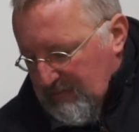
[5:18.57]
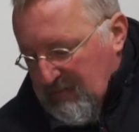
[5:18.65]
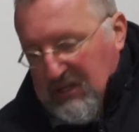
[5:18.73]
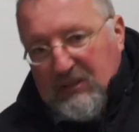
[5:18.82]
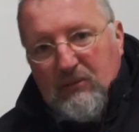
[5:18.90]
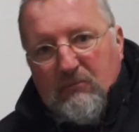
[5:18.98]

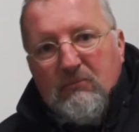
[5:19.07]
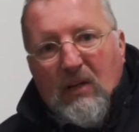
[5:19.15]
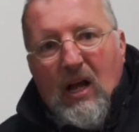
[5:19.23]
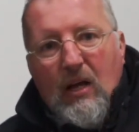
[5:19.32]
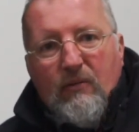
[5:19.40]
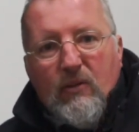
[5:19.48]
But
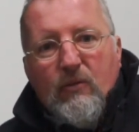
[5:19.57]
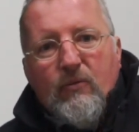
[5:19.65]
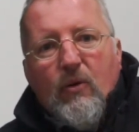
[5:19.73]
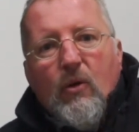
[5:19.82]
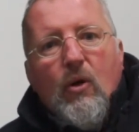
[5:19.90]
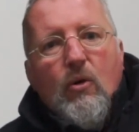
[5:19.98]
I will
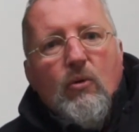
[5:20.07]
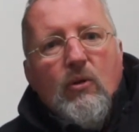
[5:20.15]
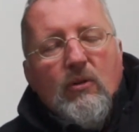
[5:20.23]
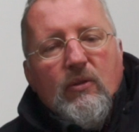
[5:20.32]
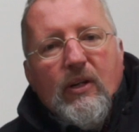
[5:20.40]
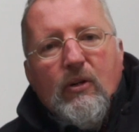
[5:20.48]

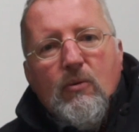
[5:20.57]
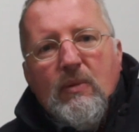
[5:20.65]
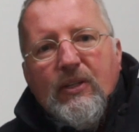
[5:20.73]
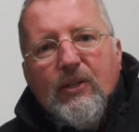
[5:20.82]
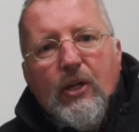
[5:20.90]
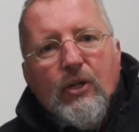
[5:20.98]
follow
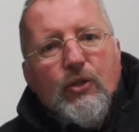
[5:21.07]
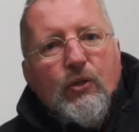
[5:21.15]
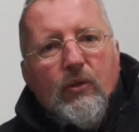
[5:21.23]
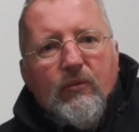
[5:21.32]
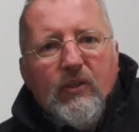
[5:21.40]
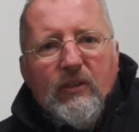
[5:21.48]

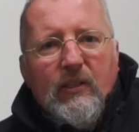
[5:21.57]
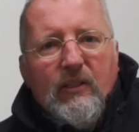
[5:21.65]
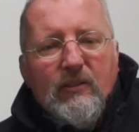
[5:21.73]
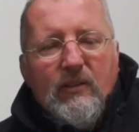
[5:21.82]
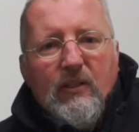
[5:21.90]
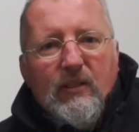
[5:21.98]
recommendation of the
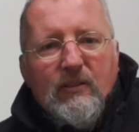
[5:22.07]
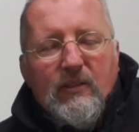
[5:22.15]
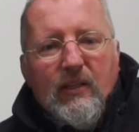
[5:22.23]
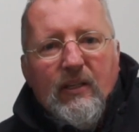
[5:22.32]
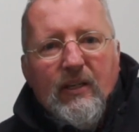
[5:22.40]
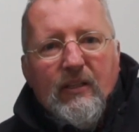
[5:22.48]
tester and
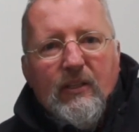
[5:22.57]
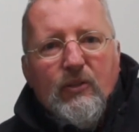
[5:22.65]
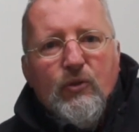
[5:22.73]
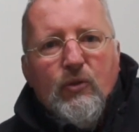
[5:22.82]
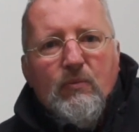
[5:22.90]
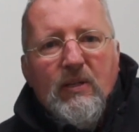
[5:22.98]
say, hey,
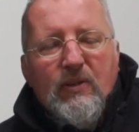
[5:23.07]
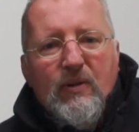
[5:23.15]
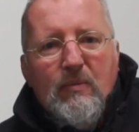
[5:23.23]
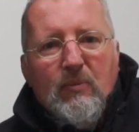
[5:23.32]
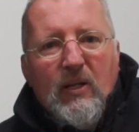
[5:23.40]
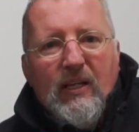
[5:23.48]
that should be
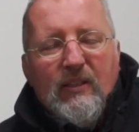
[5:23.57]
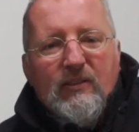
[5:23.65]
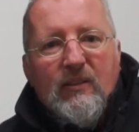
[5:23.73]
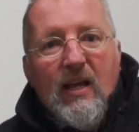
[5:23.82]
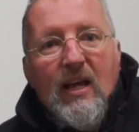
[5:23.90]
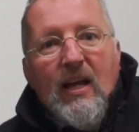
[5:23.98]

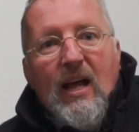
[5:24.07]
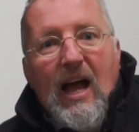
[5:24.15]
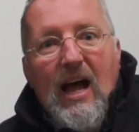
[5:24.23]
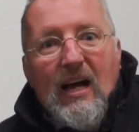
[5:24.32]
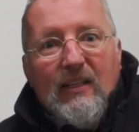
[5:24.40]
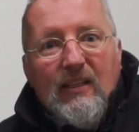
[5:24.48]
replaced.
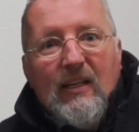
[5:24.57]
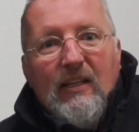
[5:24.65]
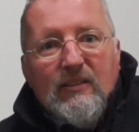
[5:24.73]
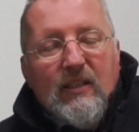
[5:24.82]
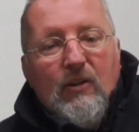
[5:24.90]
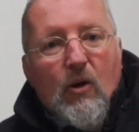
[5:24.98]

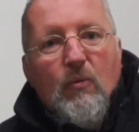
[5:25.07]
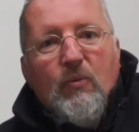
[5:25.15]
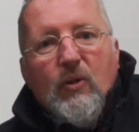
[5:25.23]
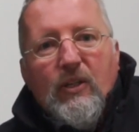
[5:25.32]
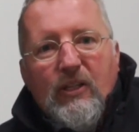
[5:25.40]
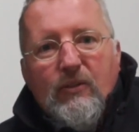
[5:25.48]
Unless, and
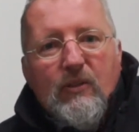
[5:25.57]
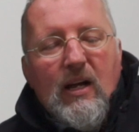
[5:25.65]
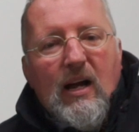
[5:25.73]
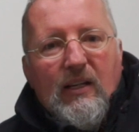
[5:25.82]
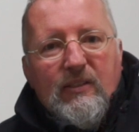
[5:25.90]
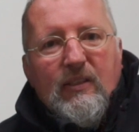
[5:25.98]
hopefully you
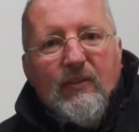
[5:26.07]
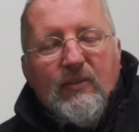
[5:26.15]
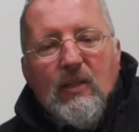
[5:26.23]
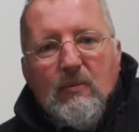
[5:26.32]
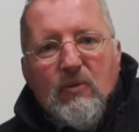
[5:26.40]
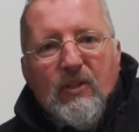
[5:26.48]
guys have
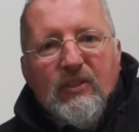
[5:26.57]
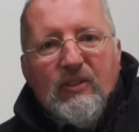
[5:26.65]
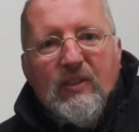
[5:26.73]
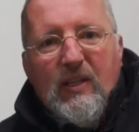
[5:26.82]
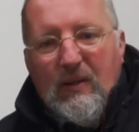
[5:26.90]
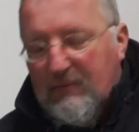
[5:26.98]
some
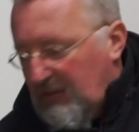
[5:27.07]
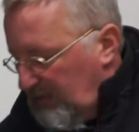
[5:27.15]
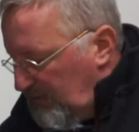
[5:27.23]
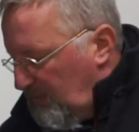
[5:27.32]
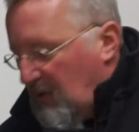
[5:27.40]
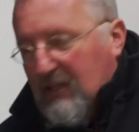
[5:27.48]
receipt
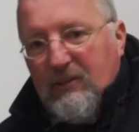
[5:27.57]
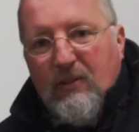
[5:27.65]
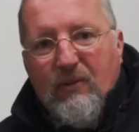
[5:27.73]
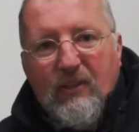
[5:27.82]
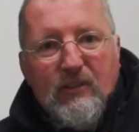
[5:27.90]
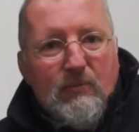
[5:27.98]
and the
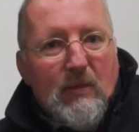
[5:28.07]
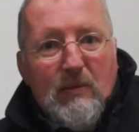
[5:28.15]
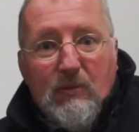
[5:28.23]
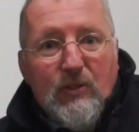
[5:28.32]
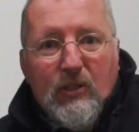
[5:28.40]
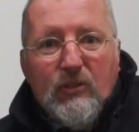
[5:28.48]
battery is
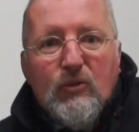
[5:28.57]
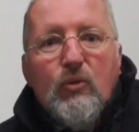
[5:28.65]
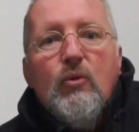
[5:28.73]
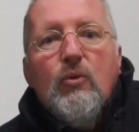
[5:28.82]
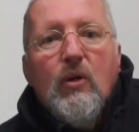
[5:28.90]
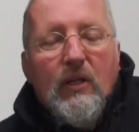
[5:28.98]
maybe just
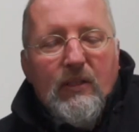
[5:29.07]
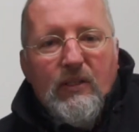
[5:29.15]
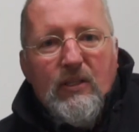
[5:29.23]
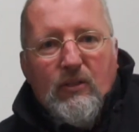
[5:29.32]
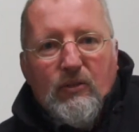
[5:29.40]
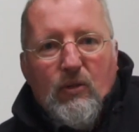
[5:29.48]
two
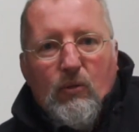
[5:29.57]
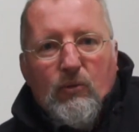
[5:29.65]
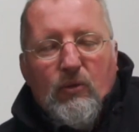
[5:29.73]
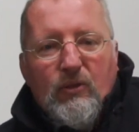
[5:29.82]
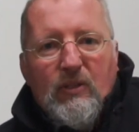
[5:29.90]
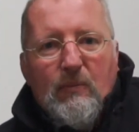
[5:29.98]
years
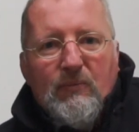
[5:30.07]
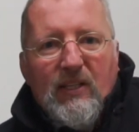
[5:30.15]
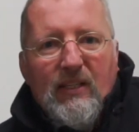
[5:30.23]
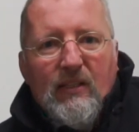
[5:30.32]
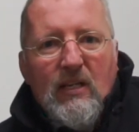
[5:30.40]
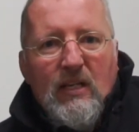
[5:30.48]
old or
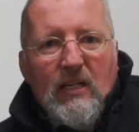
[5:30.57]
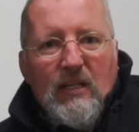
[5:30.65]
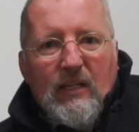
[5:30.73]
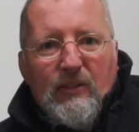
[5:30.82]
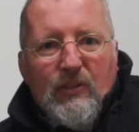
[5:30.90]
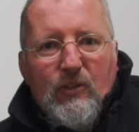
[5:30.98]
something,
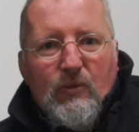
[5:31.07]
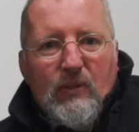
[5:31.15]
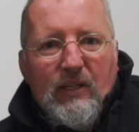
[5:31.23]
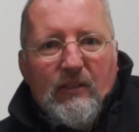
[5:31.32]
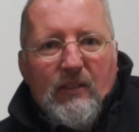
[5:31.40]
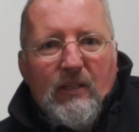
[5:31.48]
and you
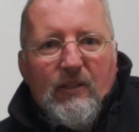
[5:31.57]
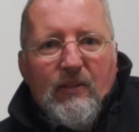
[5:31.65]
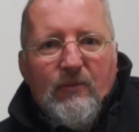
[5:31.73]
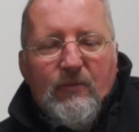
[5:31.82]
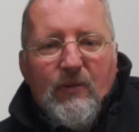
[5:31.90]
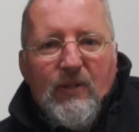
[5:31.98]
can get
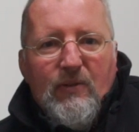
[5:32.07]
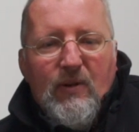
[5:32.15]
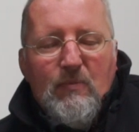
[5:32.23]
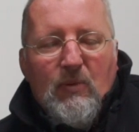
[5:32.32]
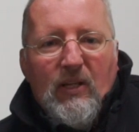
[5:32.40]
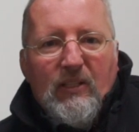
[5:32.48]
a free
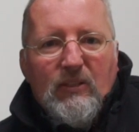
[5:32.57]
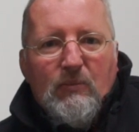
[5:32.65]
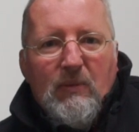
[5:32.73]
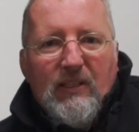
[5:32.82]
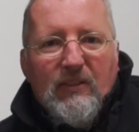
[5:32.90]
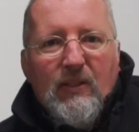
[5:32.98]

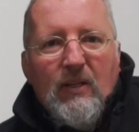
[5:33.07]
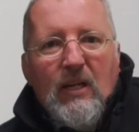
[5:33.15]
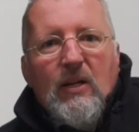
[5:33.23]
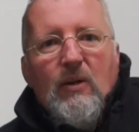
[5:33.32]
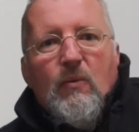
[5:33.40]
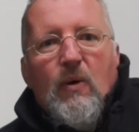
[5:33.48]
replacement.
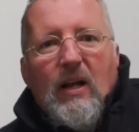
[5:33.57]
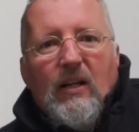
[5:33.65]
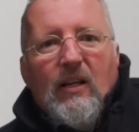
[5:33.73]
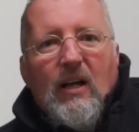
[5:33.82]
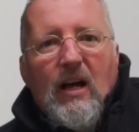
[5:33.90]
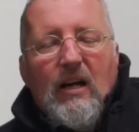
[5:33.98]

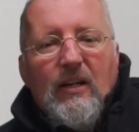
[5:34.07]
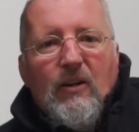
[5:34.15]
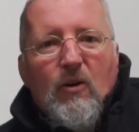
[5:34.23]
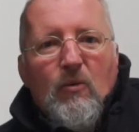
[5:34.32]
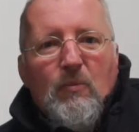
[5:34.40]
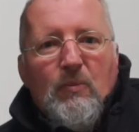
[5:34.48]
Well, I
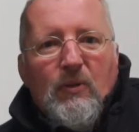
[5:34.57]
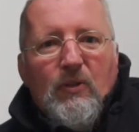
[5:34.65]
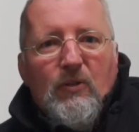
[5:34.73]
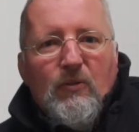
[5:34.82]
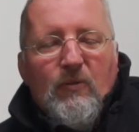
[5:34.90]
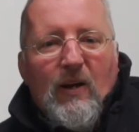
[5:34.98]
hope
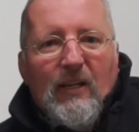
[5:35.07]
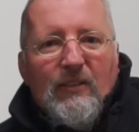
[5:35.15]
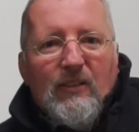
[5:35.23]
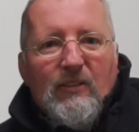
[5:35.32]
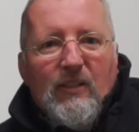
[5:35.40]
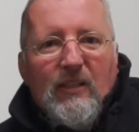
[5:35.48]
you
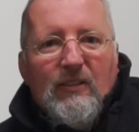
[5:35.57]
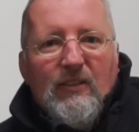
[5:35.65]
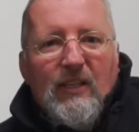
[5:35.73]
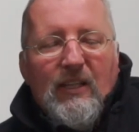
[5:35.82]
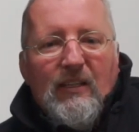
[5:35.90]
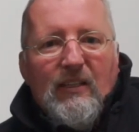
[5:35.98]
find this
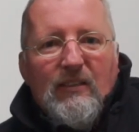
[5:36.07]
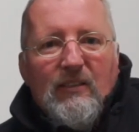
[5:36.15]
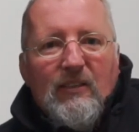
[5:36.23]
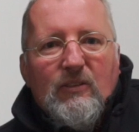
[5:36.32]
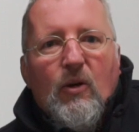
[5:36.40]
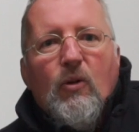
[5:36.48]
ending and
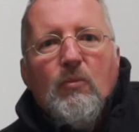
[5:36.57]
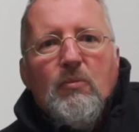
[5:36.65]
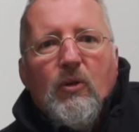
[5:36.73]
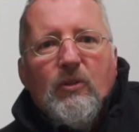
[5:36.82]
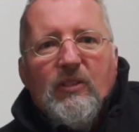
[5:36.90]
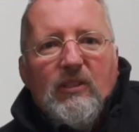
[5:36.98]
this whole
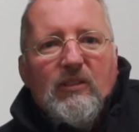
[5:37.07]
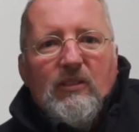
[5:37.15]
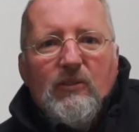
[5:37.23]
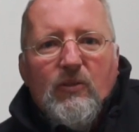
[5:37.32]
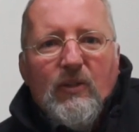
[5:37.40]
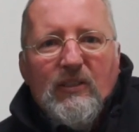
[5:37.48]
process
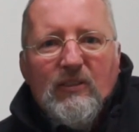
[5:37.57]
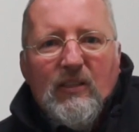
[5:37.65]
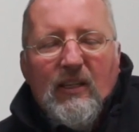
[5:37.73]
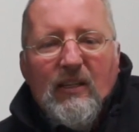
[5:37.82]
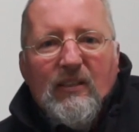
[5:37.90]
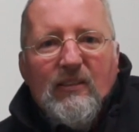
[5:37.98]

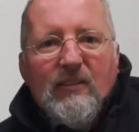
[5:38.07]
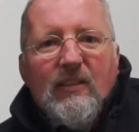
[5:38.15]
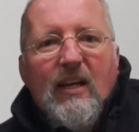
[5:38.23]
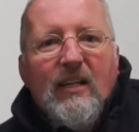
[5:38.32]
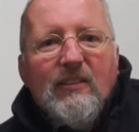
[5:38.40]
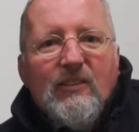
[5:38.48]
interesting
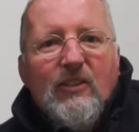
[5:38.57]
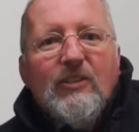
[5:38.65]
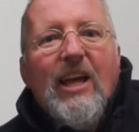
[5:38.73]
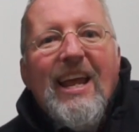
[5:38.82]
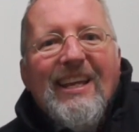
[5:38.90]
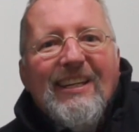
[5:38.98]
and
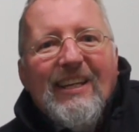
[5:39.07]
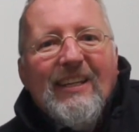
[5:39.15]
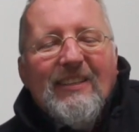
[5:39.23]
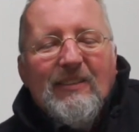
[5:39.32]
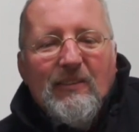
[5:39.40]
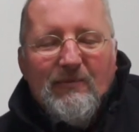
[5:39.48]

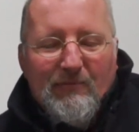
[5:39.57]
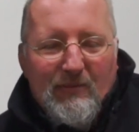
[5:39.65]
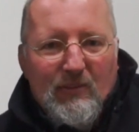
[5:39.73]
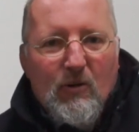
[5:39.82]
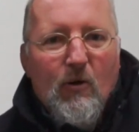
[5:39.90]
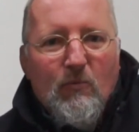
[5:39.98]
entertaining,
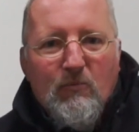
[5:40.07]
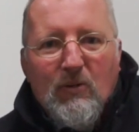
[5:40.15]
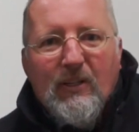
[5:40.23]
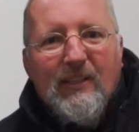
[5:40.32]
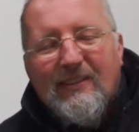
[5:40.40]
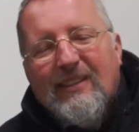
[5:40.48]

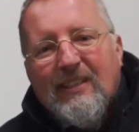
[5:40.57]
hopefully.